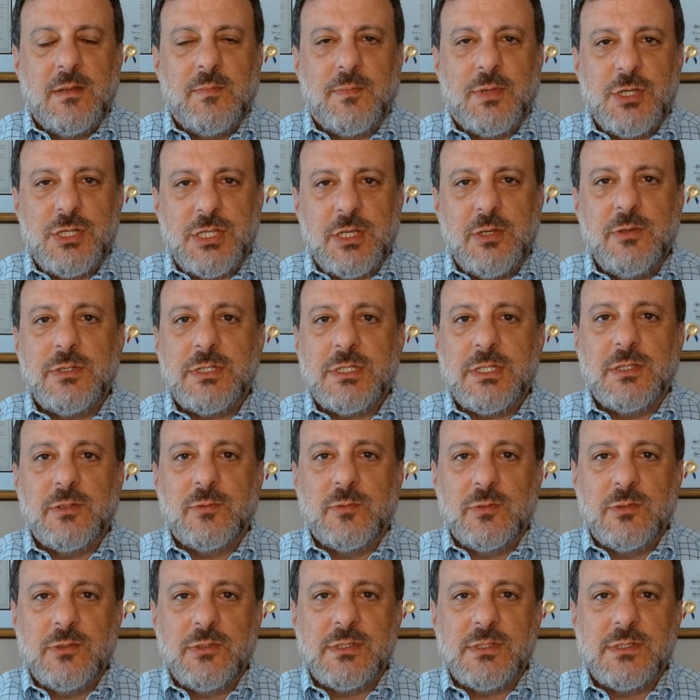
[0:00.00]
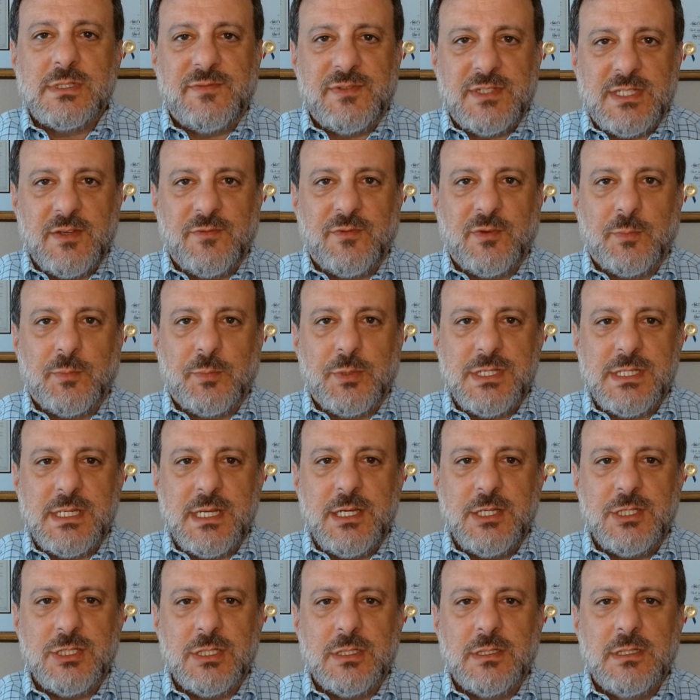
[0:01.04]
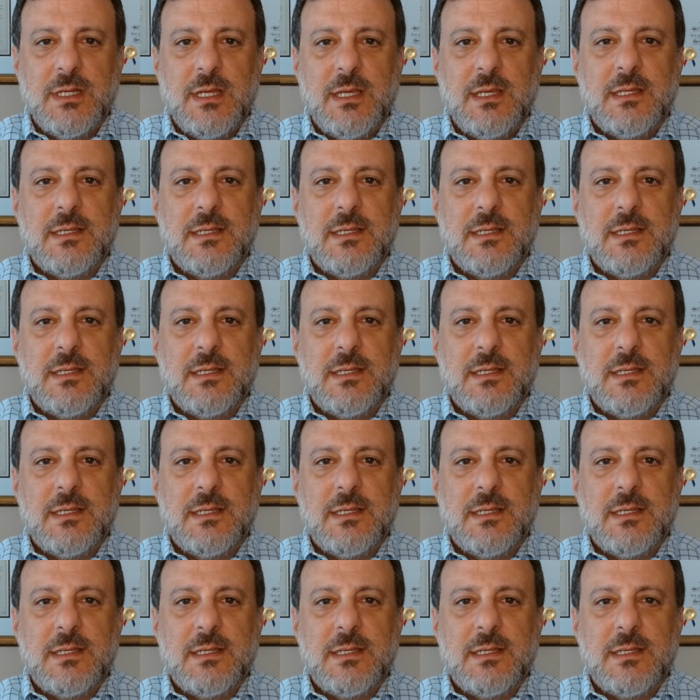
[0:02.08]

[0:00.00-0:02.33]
Pursuant to the rules of civil procedure,